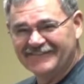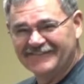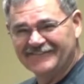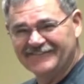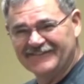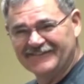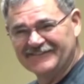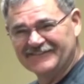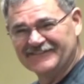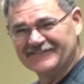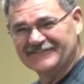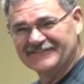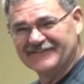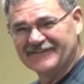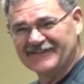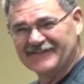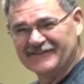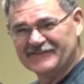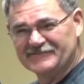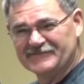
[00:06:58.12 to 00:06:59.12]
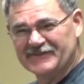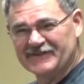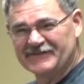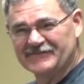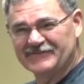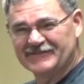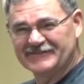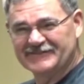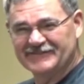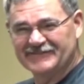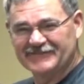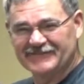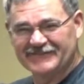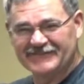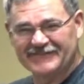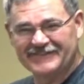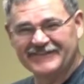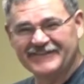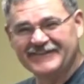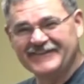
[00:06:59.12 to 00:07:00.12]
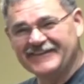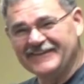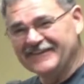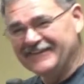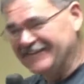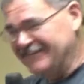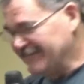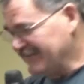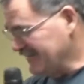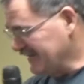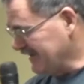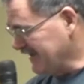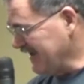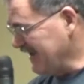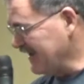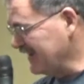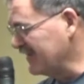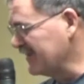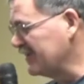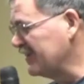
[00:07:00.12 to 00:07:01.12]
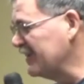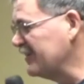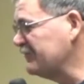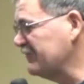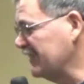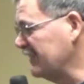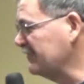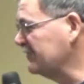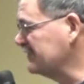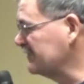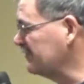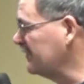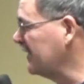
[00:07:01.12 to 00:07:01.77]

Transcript: wasn't going to say it, but I guess I will. The guy that hit me was a